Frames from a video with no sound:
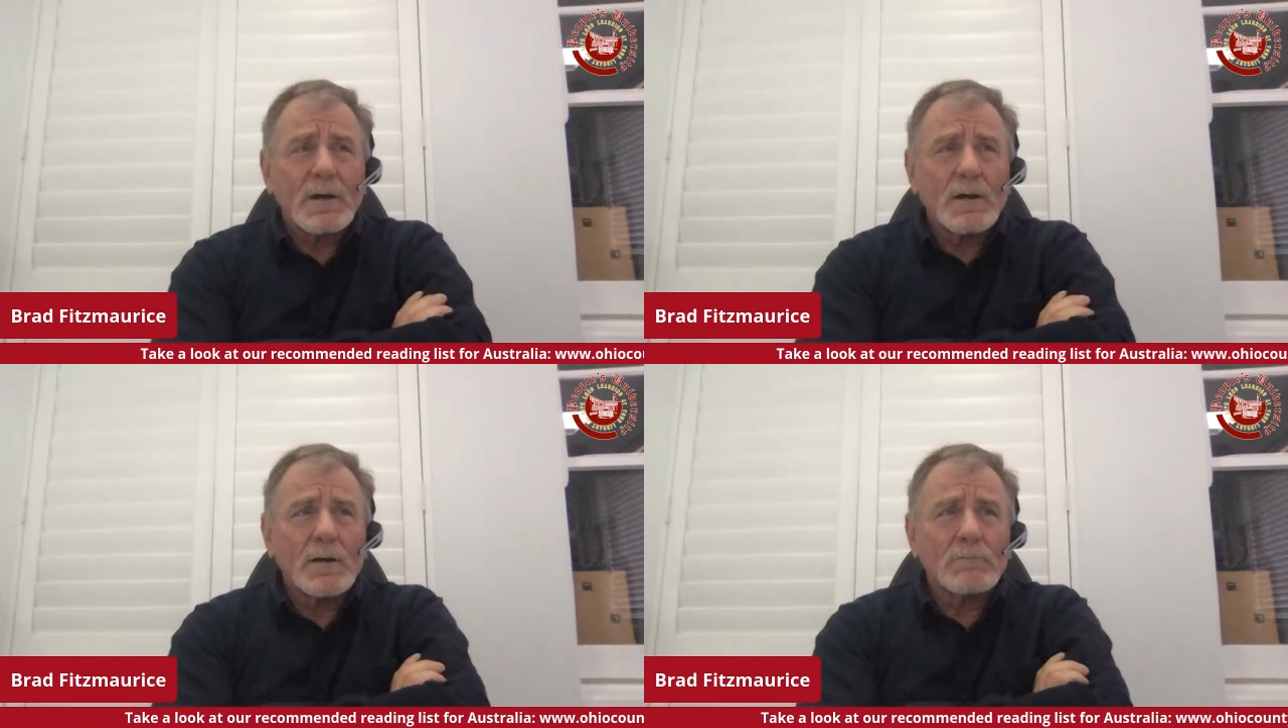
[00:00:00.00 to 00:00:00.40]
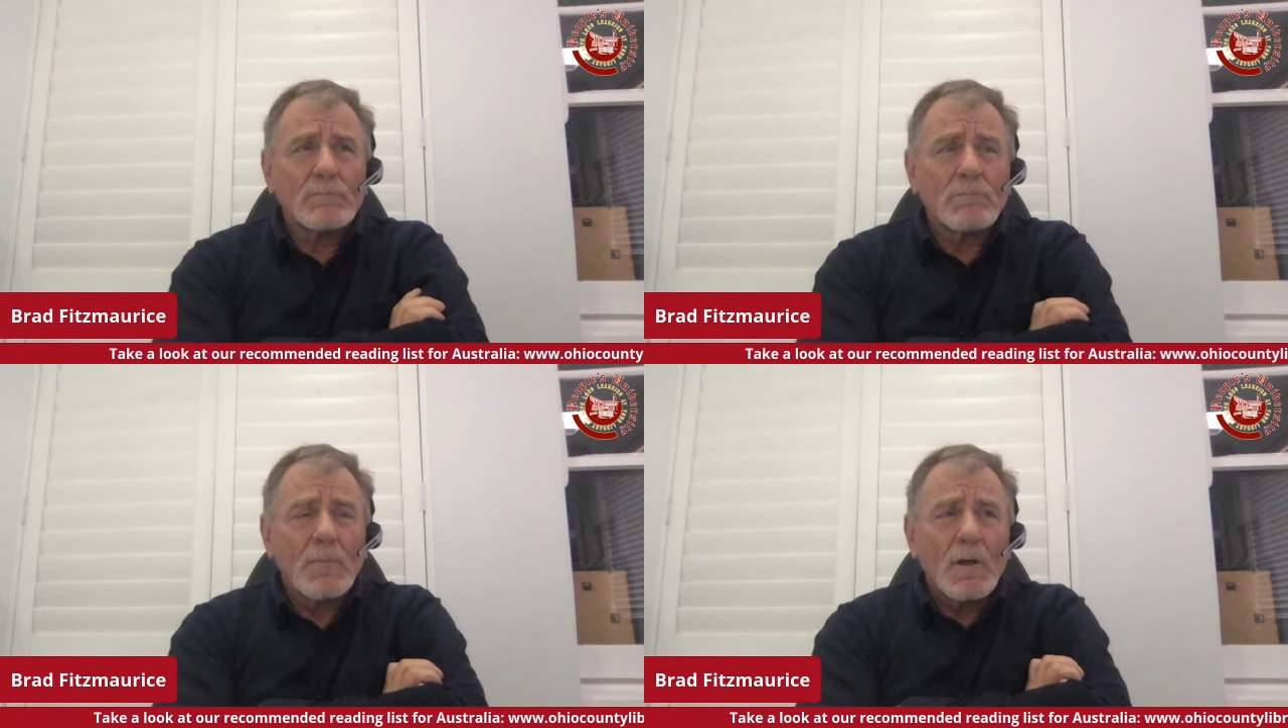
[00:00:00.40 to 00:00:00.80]

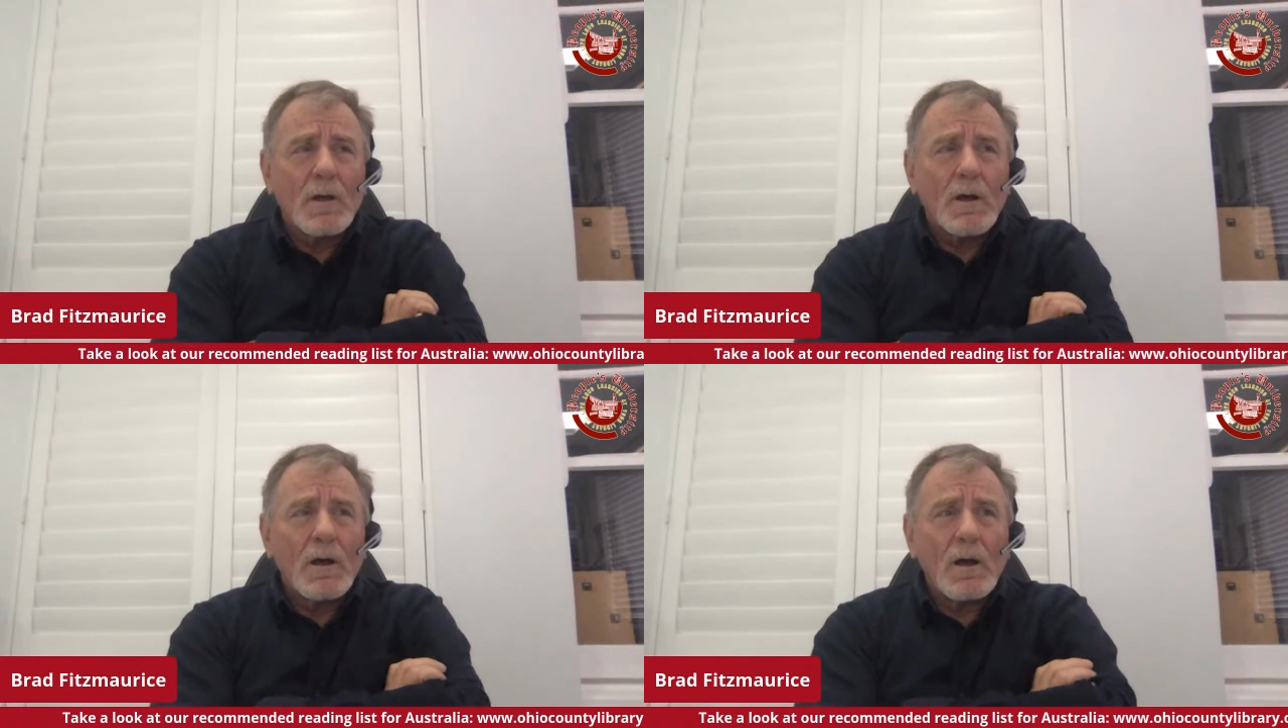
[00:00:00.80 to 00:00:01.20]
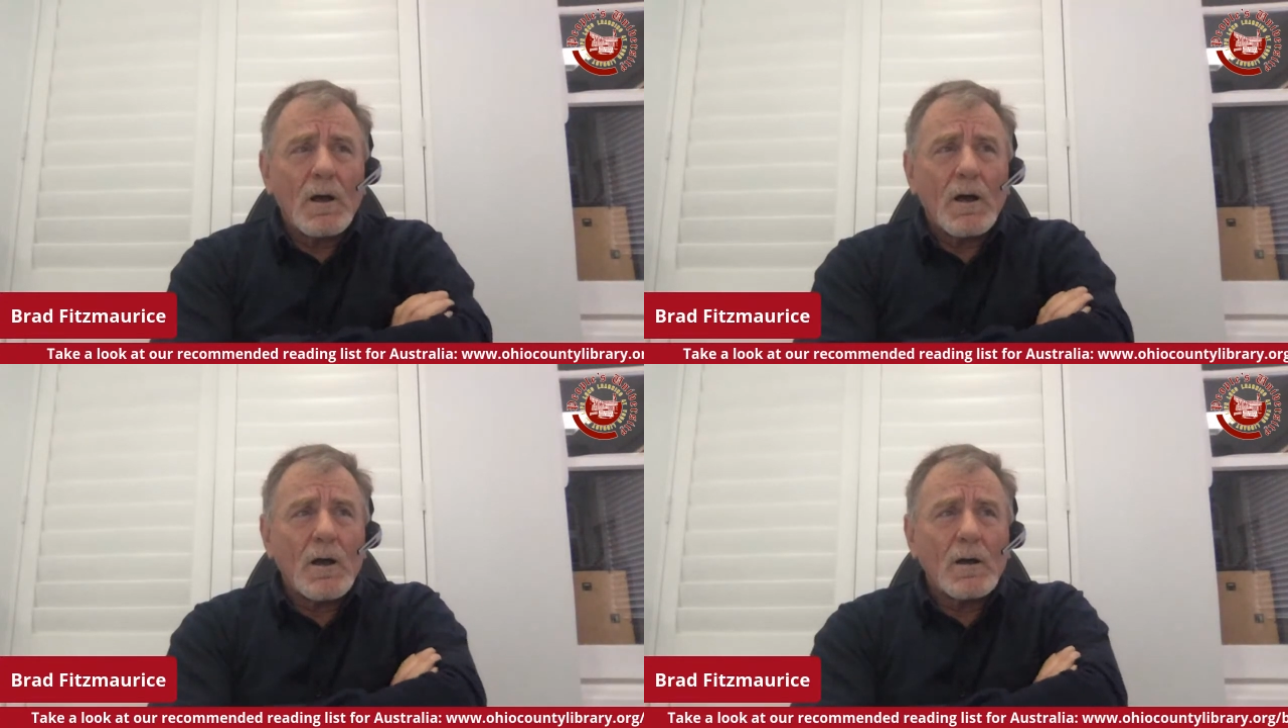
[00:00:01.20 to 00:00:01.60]

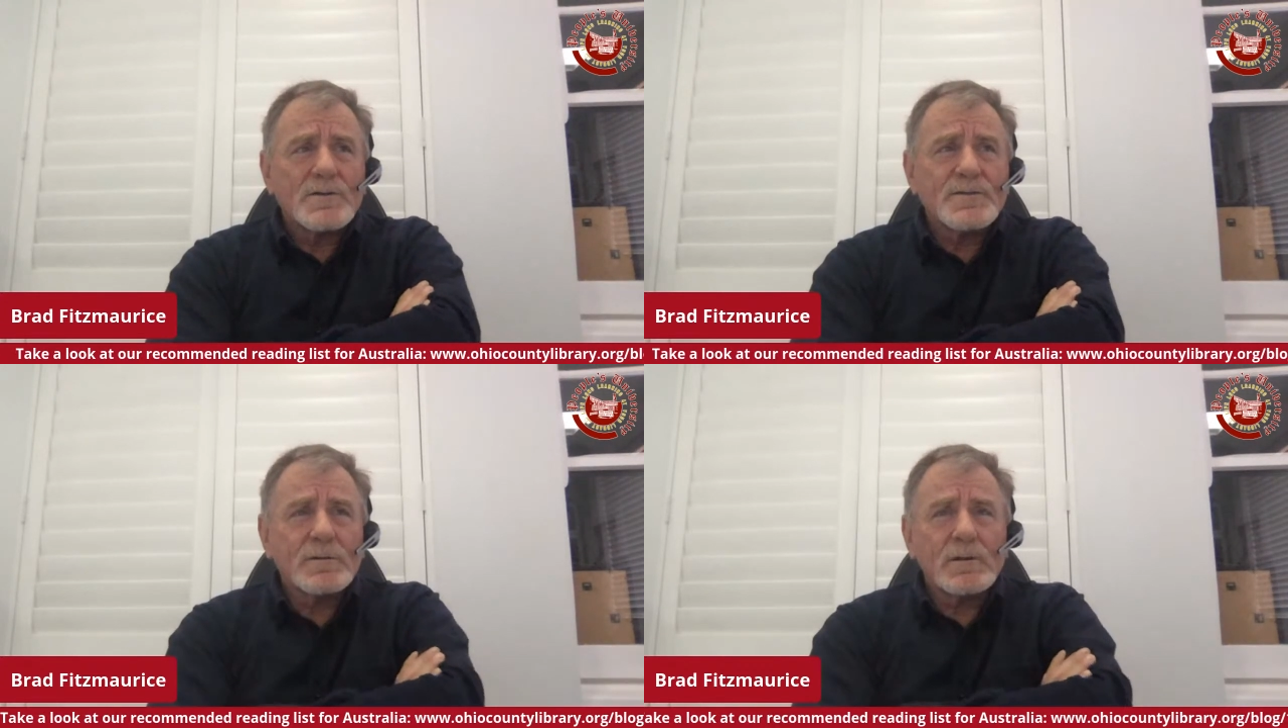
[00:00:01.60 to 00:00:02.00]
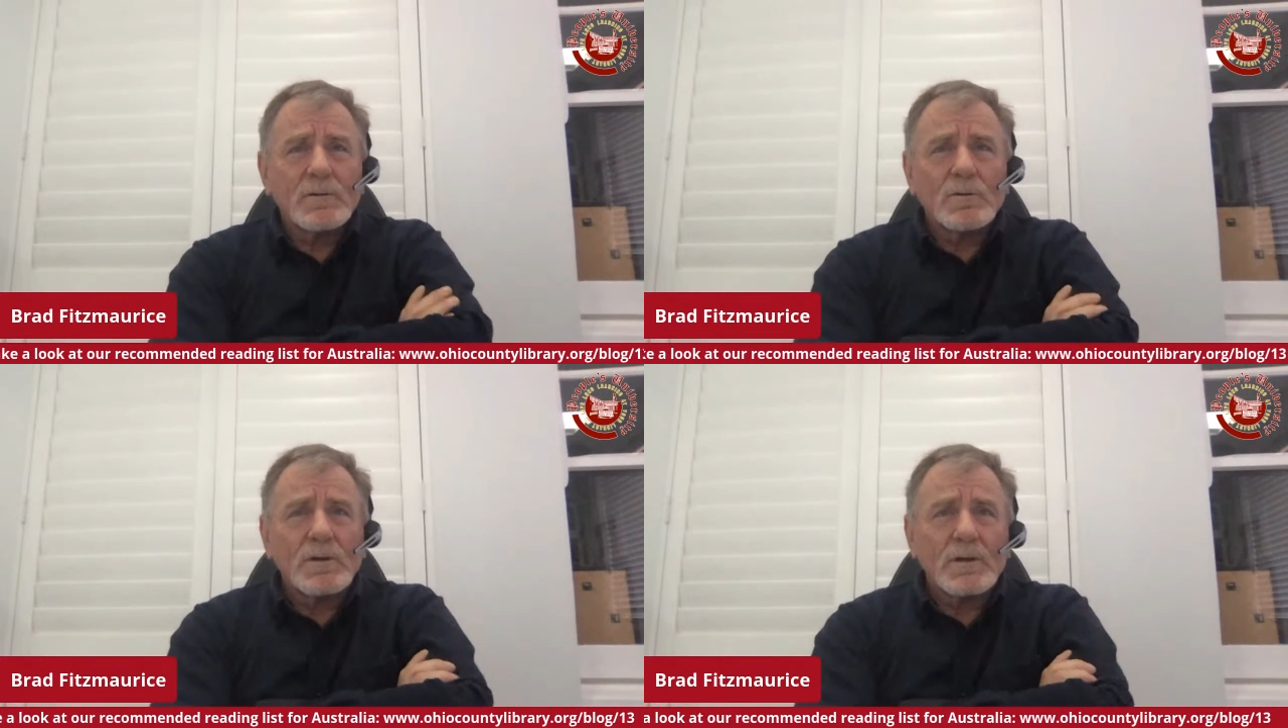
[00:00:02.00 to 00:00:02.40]
I'd certainly
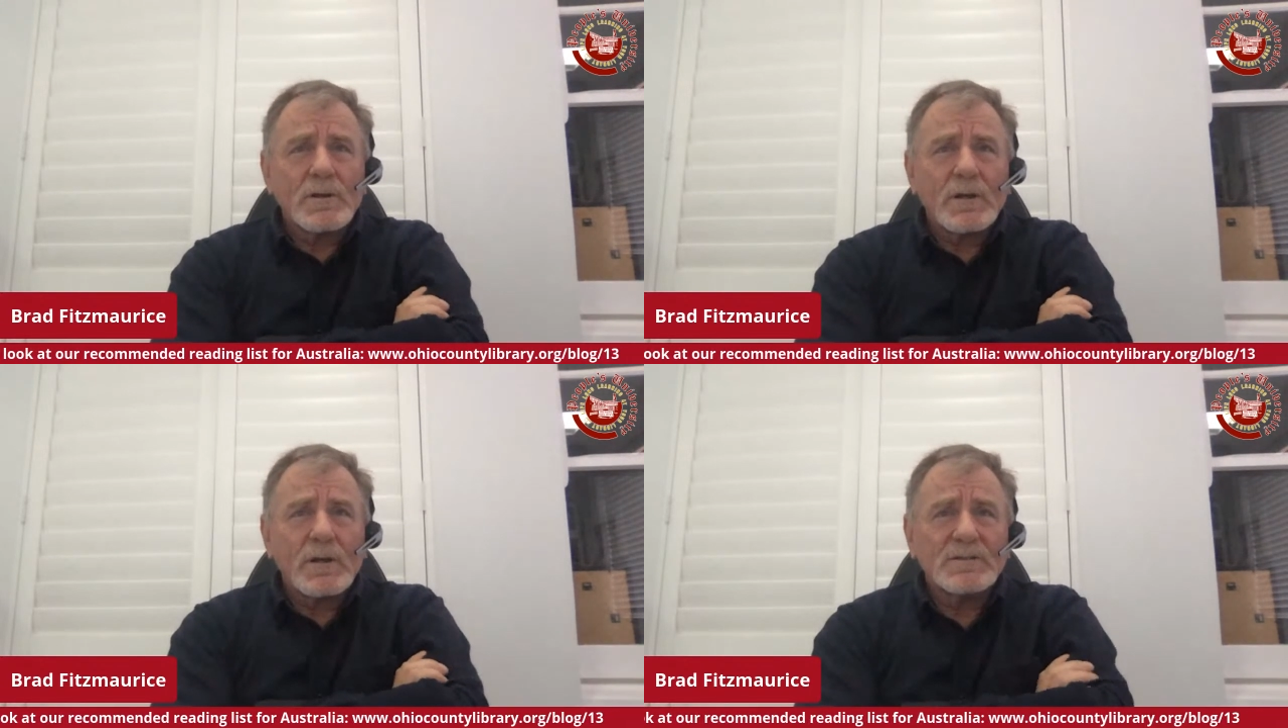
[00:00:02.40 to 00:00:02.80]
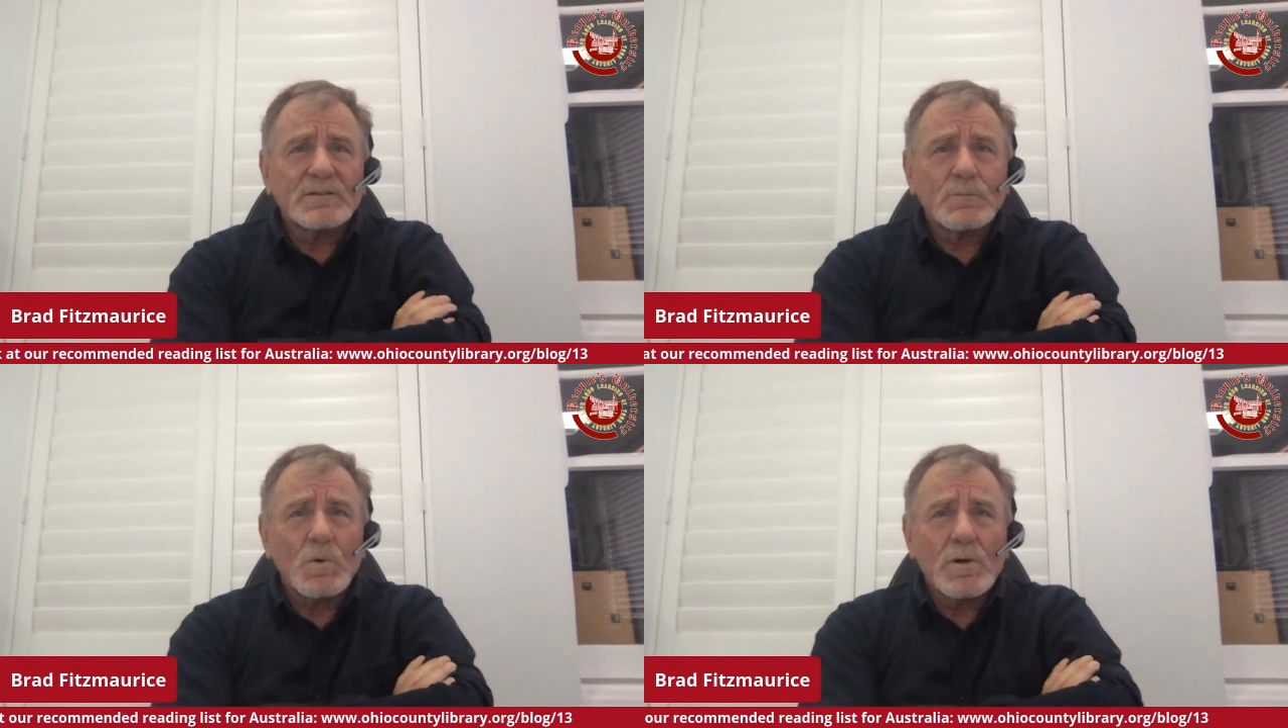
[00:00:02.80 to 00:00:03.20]
look at
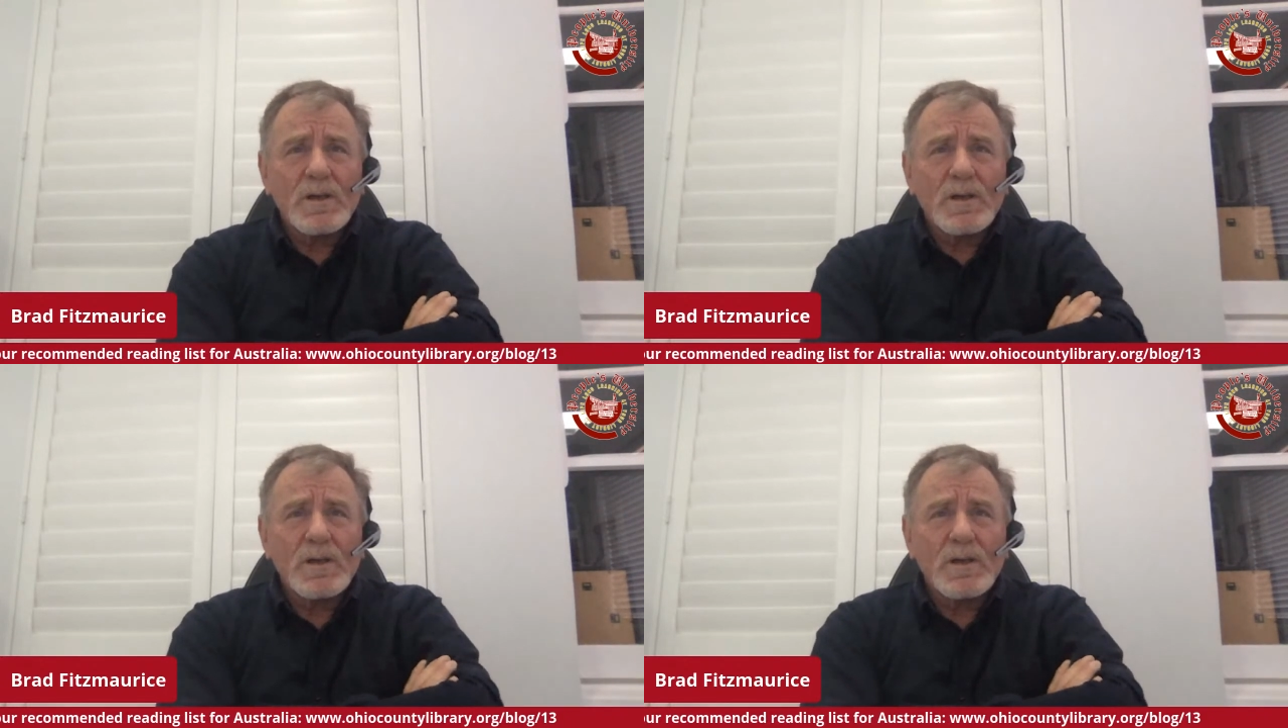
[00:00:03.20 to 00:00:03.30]
his work.